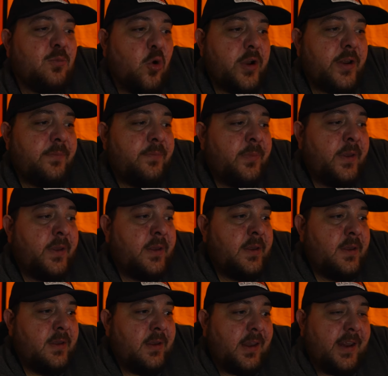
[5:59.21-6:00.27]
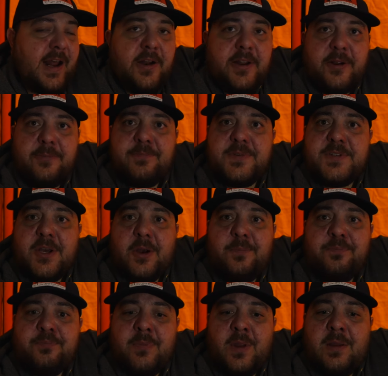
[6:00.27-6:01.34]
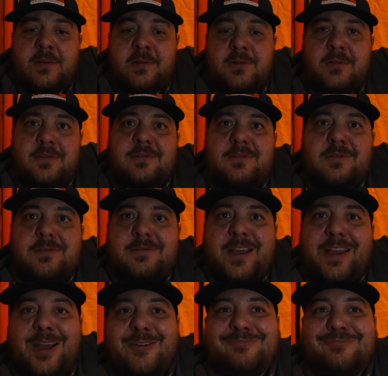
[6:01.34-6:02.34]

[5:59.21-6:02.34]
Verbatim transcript: in the morning, get out of here. So hang